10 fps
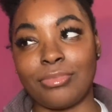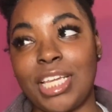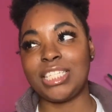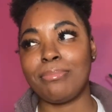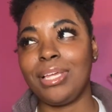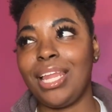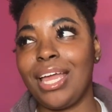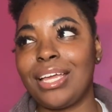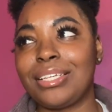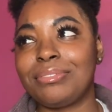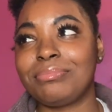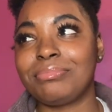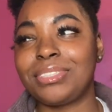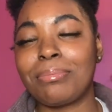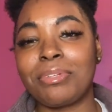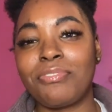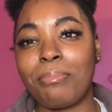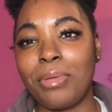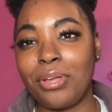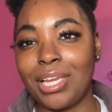It smells like something
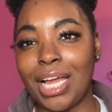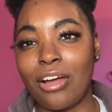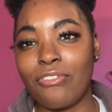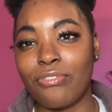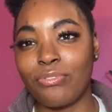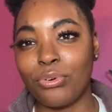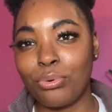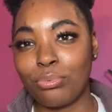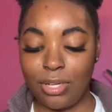familiar, like a fruit.